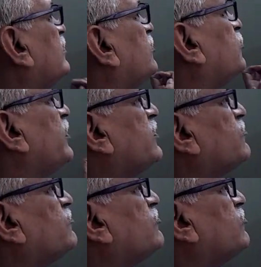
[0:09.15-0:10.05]

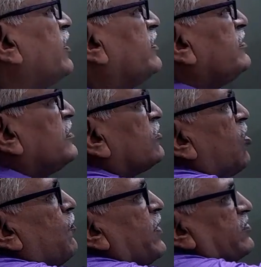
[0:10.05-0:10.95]
Unit 1
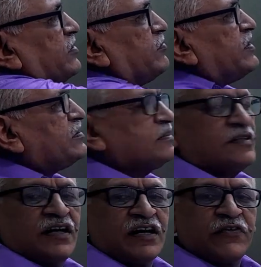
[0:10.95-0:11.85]
Complex Number
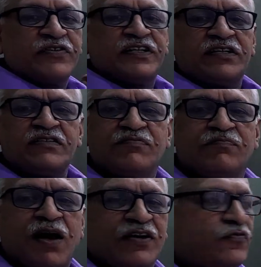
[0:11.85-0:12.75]
Revision
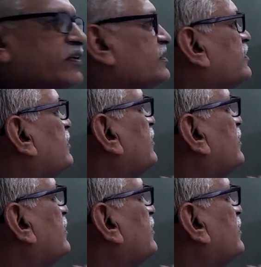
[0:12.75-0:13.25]
Part 1.